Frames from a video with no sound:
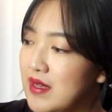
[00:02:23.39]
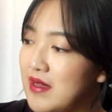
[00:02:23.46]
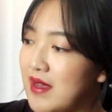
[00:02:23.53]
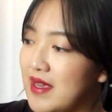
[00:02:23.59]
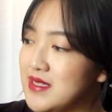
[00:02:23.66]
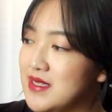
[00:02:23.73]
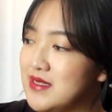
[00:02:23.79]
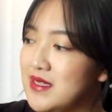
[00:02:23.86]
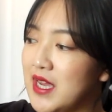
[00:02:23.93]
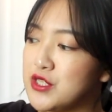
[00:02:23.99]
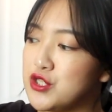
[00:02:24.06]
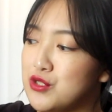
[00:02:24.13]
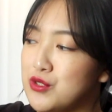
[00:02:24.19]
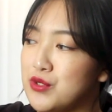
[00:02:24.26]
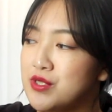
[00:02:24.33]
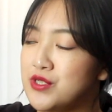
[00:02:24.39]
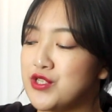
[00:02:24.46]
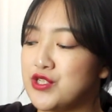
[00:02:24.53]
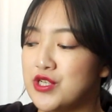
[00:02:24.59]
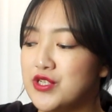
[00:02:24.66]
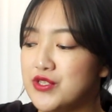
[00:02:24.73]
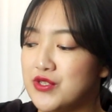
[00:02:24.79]
nice texture to the
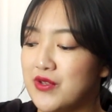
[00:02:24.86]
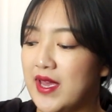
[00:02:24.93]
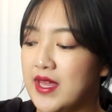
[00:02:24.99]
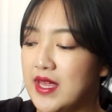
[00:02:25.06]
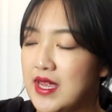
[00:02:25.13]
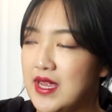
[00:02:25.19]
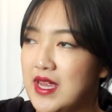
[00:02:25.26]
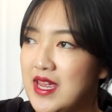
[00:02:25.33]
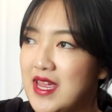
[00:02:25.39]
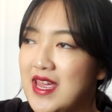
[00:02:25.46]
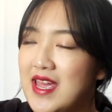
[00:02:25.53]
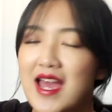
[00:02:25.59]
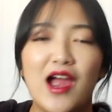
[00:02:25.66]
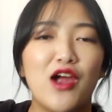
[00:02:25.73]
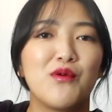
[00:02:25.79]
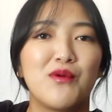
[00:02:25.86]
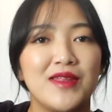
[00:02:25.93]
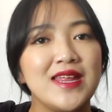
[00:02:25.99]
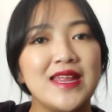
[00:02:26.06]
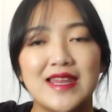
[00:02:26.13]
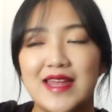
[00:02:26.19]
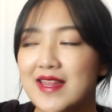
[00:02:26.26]
shirt, so I
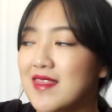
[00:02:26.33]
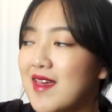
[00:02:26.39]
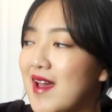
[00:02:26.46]
really like